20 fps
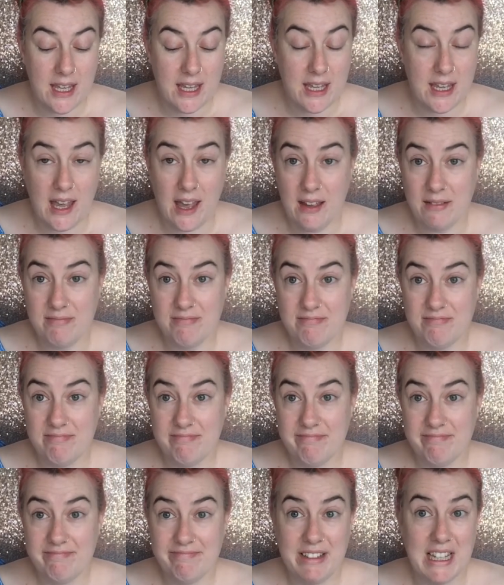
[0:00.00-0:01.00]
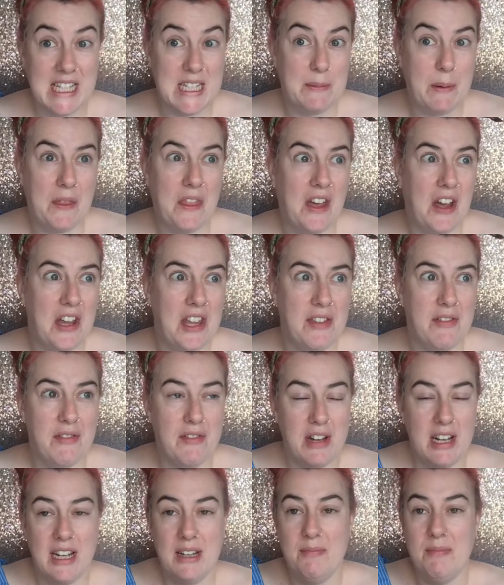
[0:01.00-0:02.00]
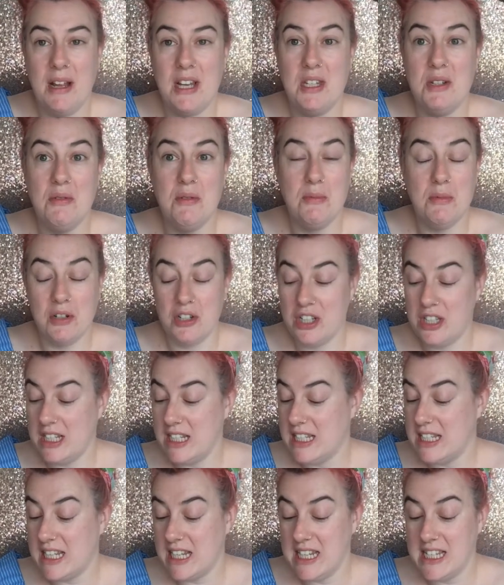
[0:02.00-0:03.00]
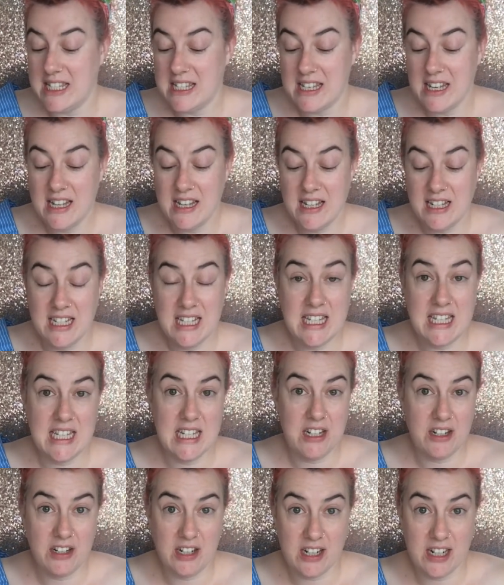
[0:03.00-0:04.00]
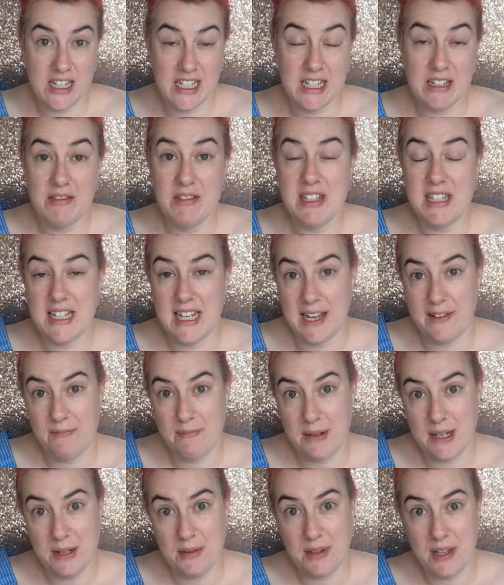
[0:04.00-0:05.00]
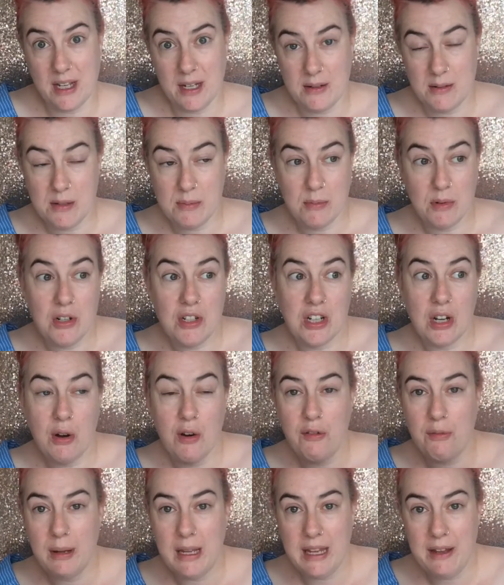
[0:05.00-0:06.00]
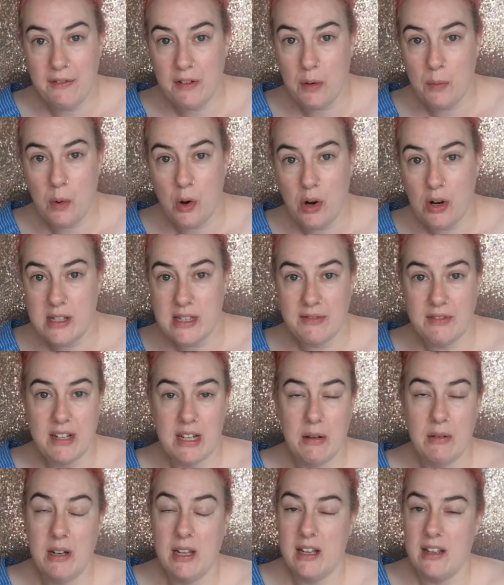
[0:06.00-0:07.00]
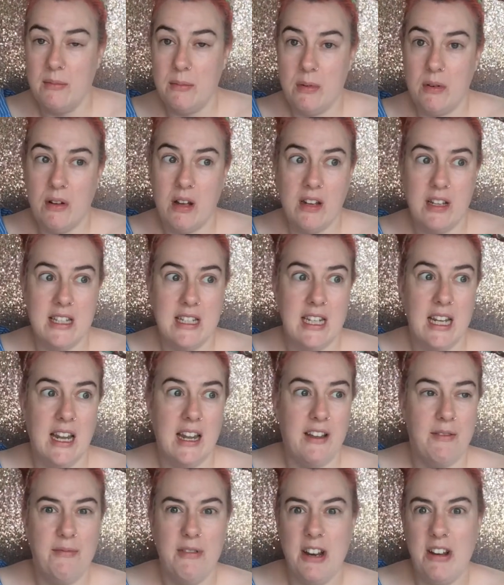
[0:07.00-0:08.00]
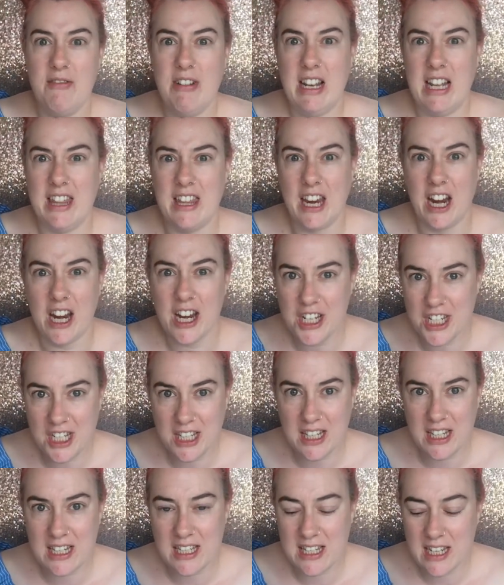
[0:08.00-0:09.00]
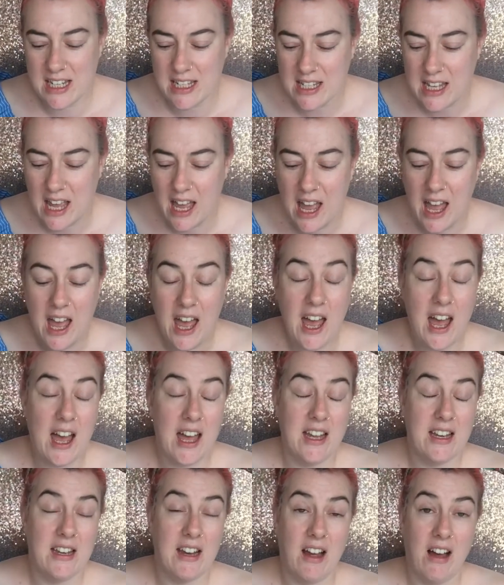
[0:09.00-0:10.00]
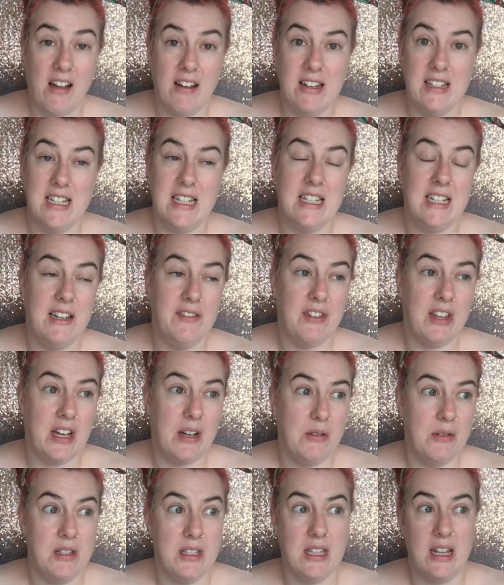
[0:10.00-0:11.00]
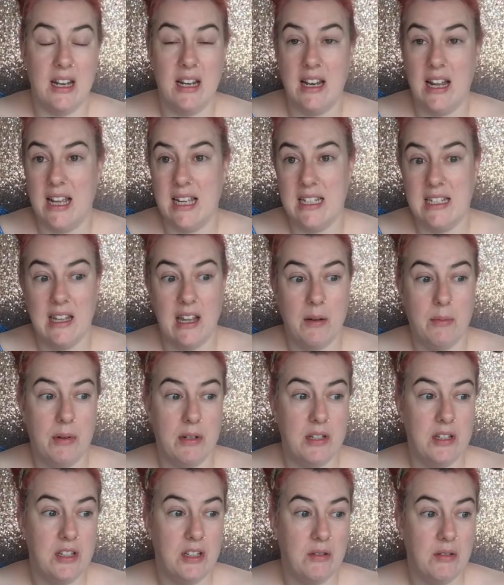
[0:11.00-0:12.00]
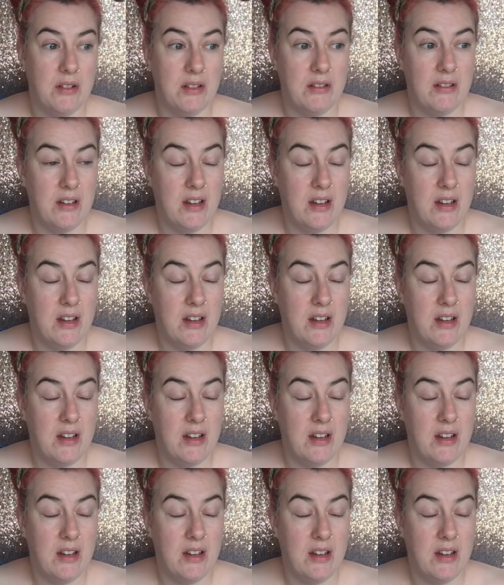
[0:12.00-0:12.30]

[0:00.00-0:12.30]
Yeah, that's about the height of it really. I'm not doing much these days. Still on lockdown, still haven't been out of the house much. I go for my evening walks every now and again, but honestly like I'm feeling really lethargic these days, and honestly to leave the house is the last thing I want to do.